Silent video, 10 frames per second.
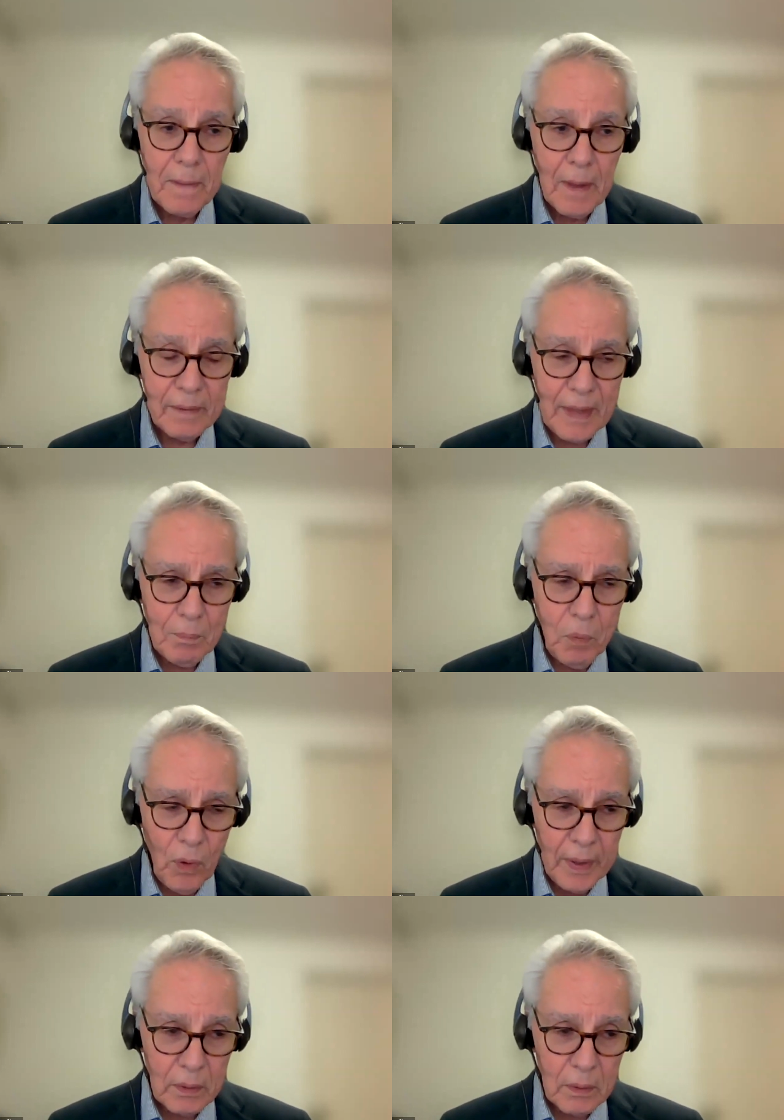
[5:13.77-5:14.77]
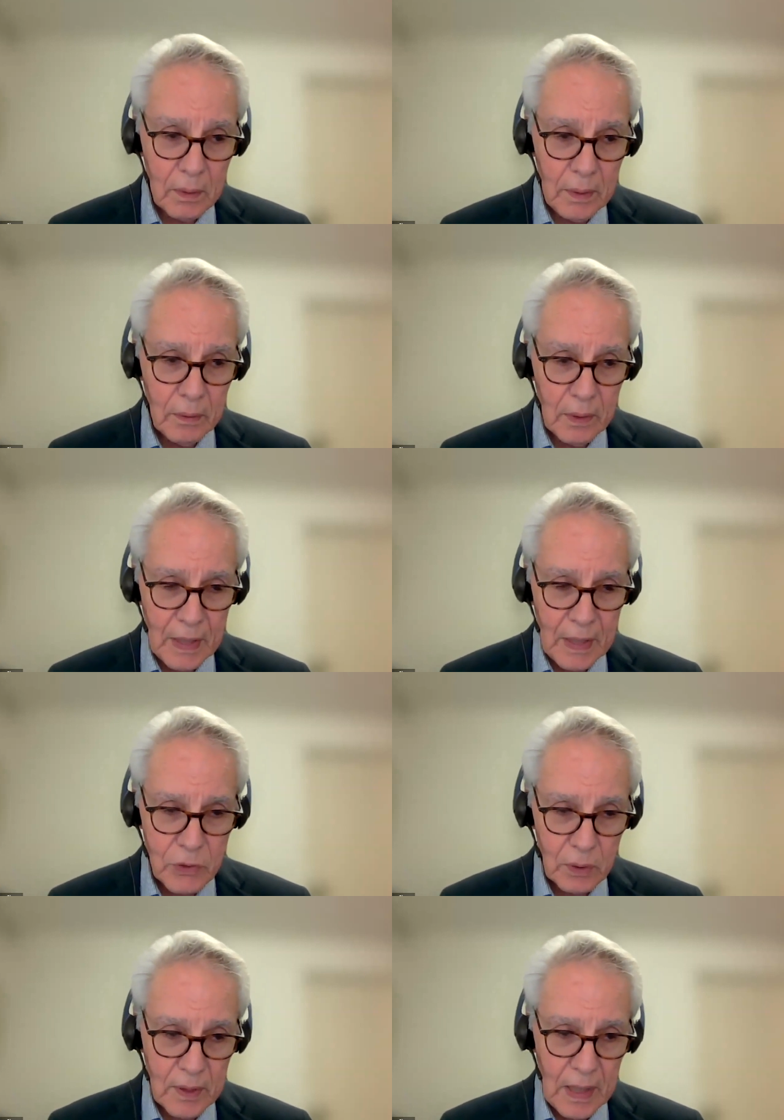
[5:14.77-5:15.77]
At that point,
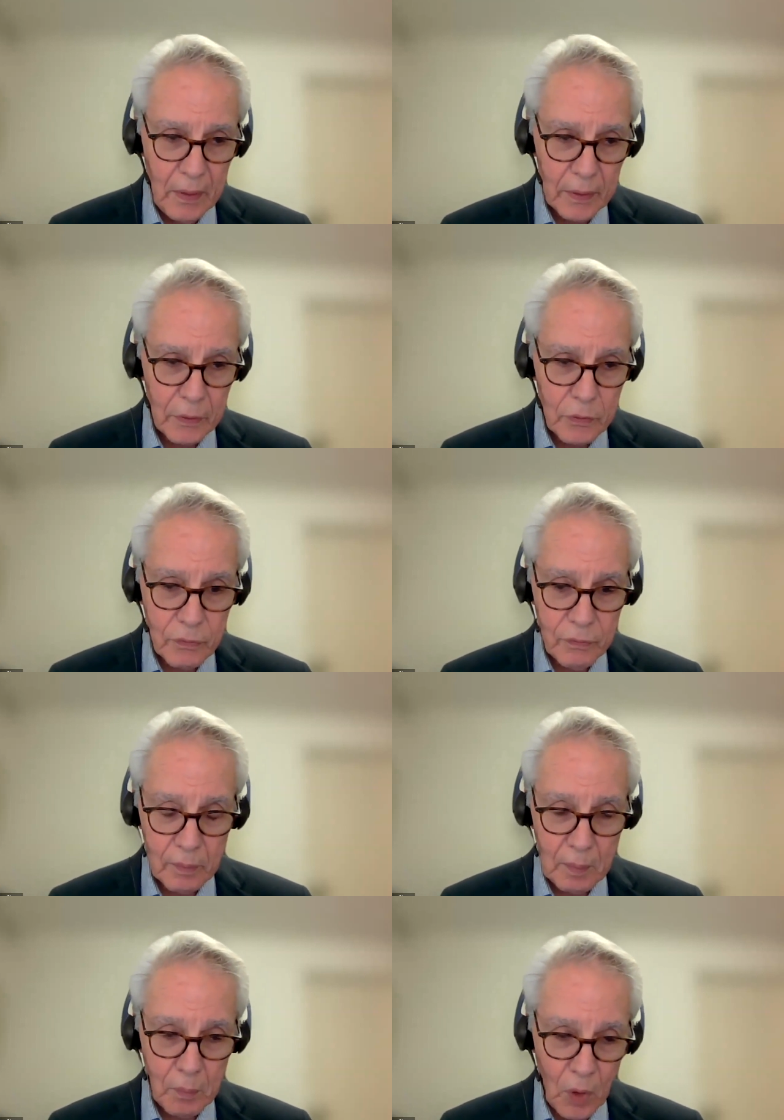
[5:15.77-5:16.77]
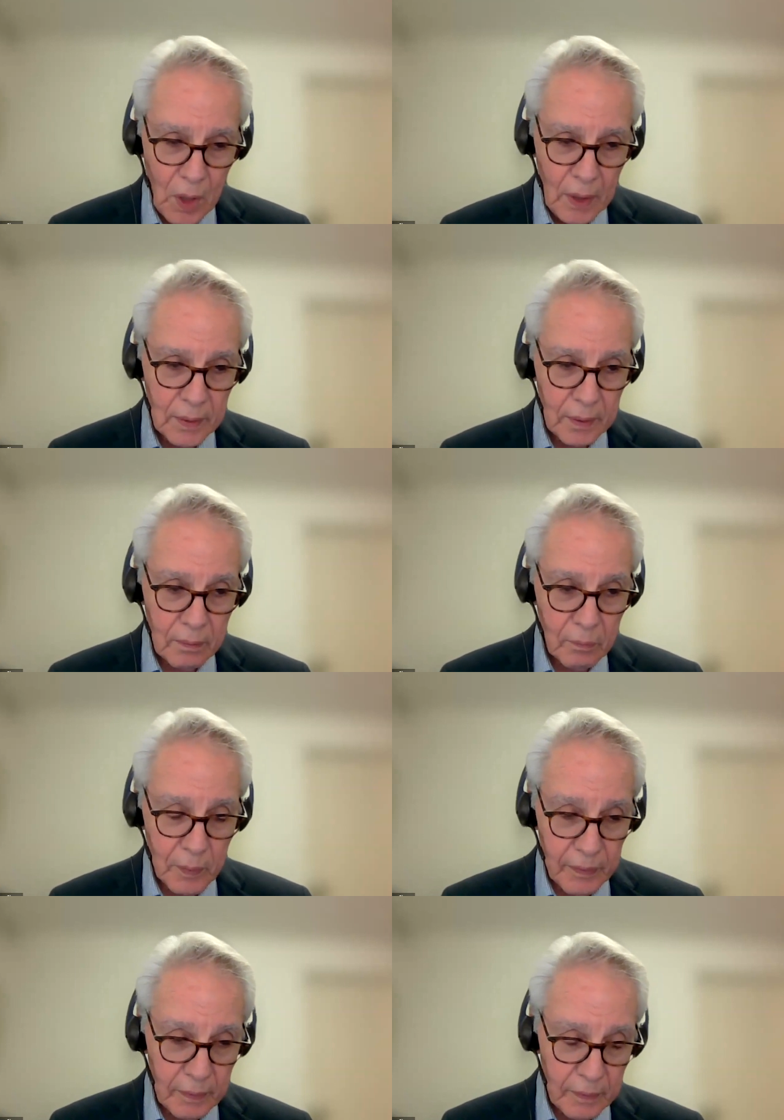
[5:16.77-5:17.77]
international carriers from abroad and
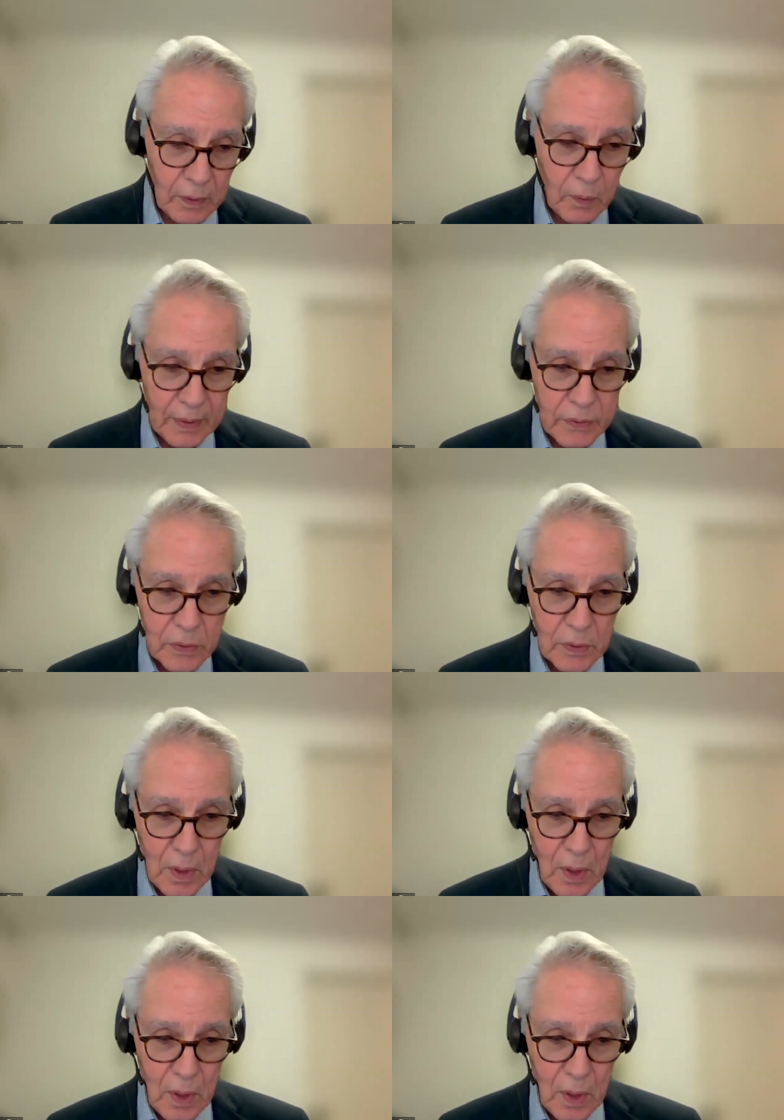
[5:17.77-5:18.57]
within the U.S.